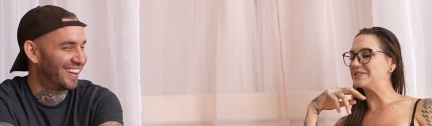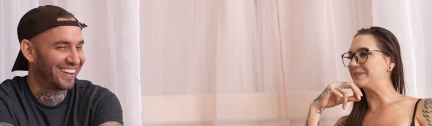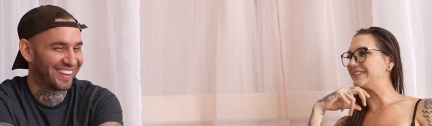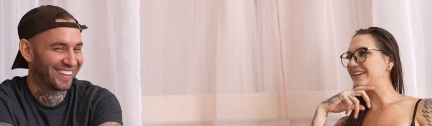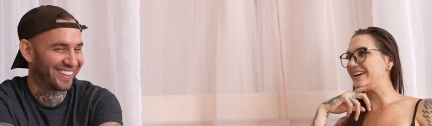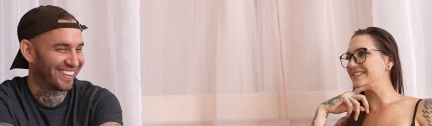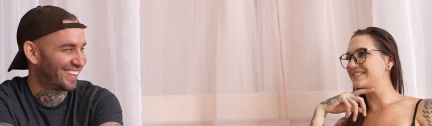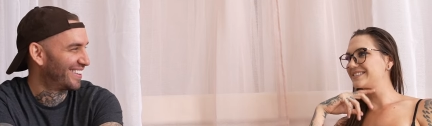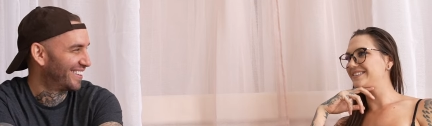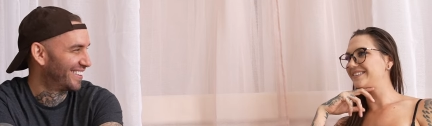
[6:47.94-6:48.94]
Speaker 1: between
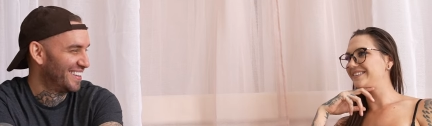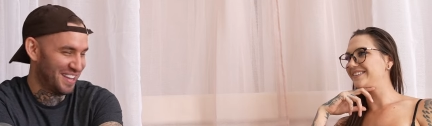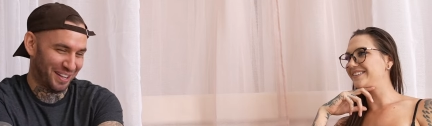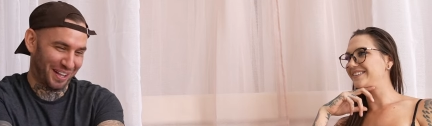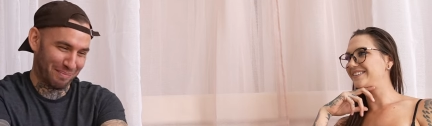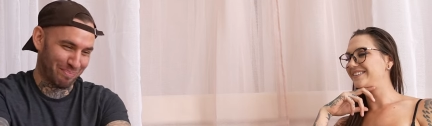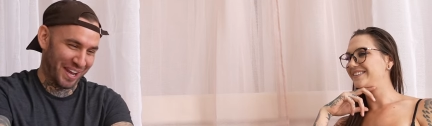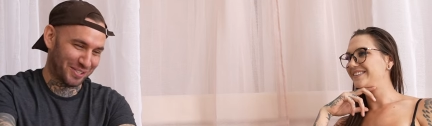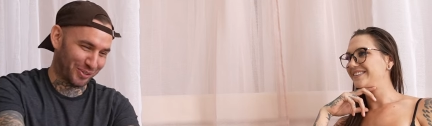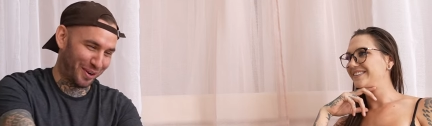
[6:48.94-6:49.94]
cuts.
Speaker 2: like,
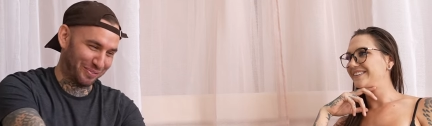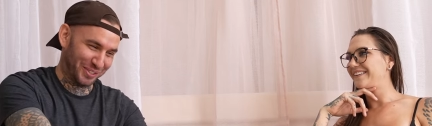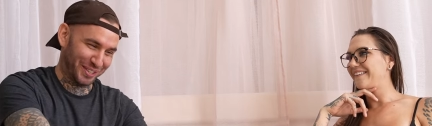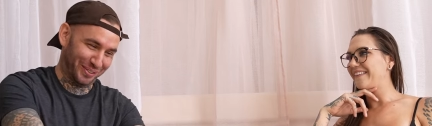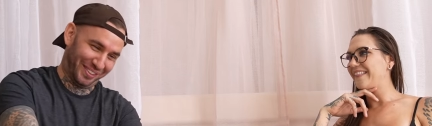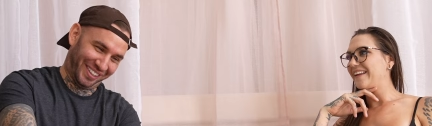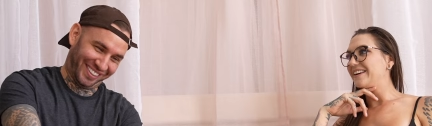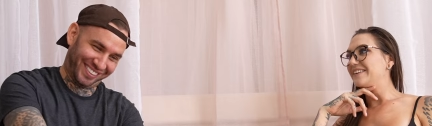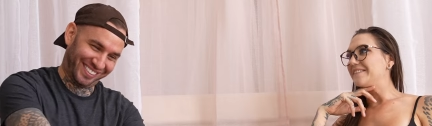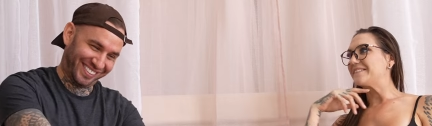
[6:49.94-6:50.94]
pass her off to you,
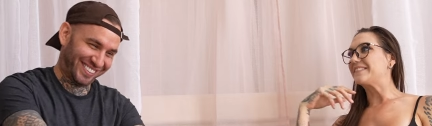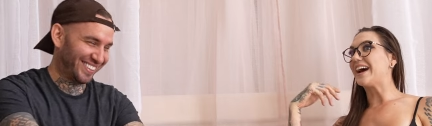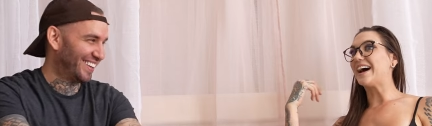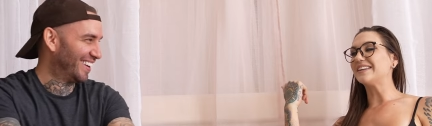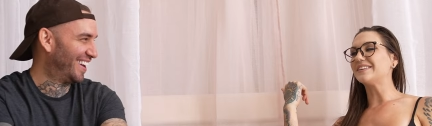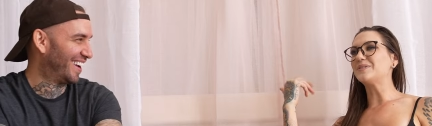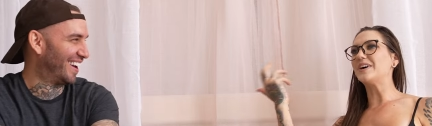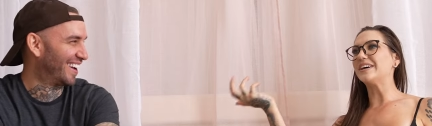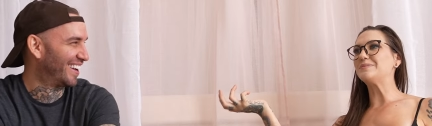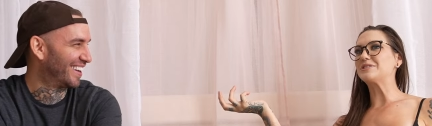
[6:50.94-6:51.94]
like.
Speaker 1: Yeah,
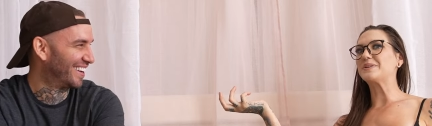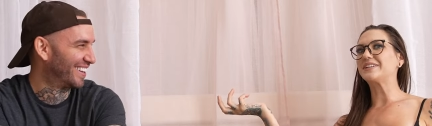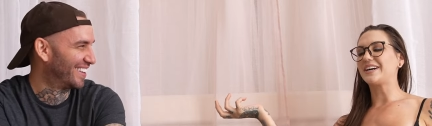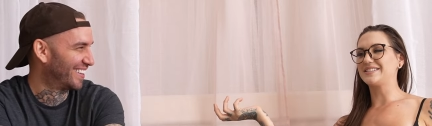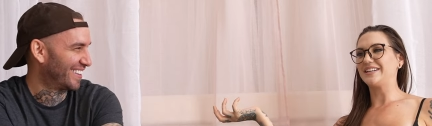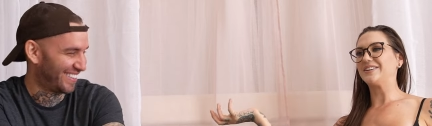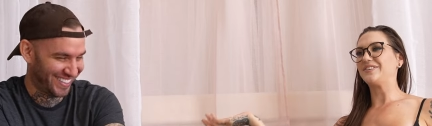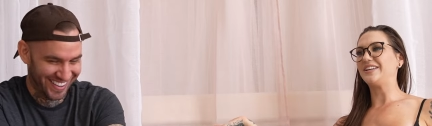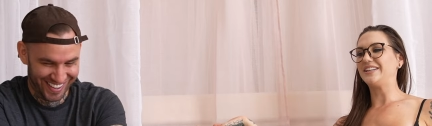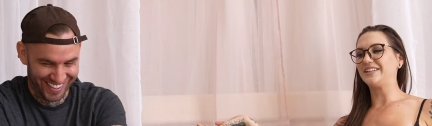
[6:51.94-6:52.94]
well, in between cuts, like,
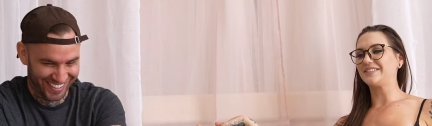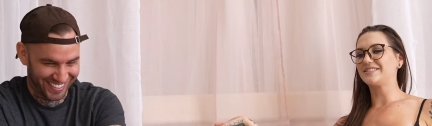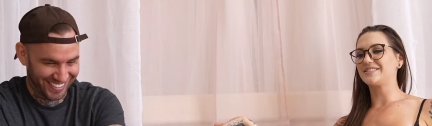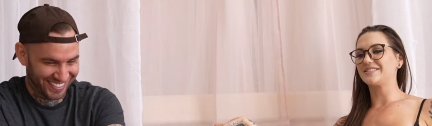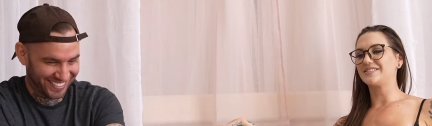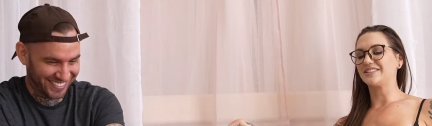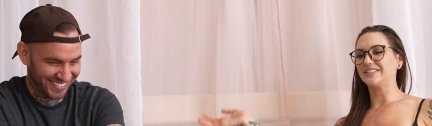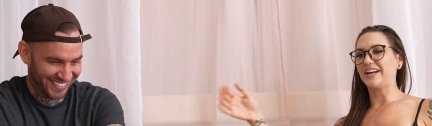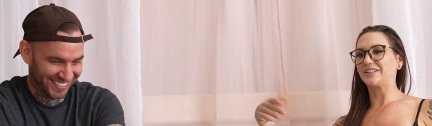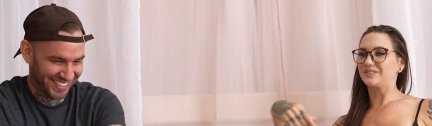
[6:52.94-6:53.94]
if he needs to,
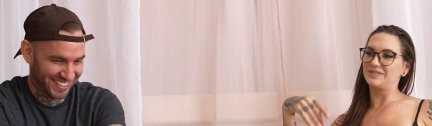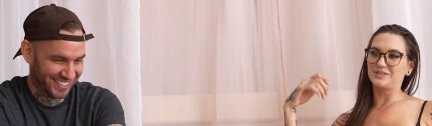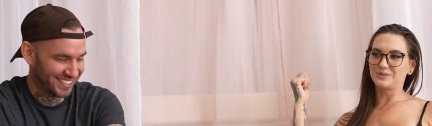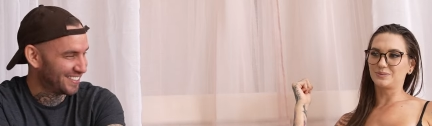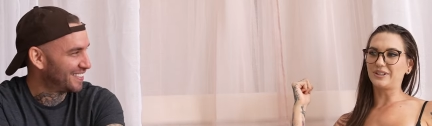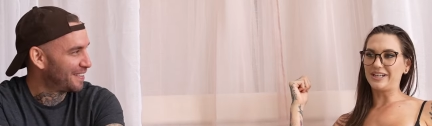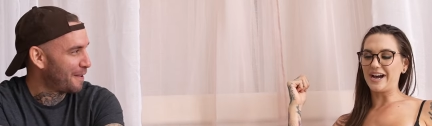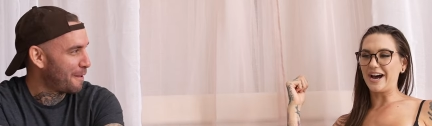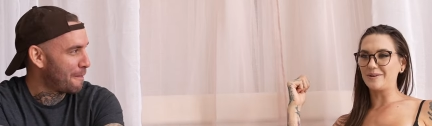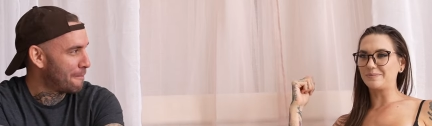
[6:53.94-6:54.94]
like, re
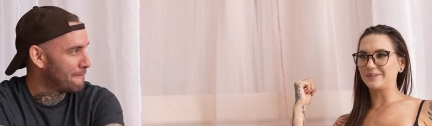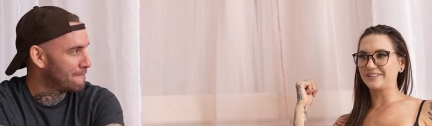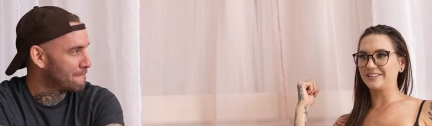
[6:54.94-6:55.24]
up,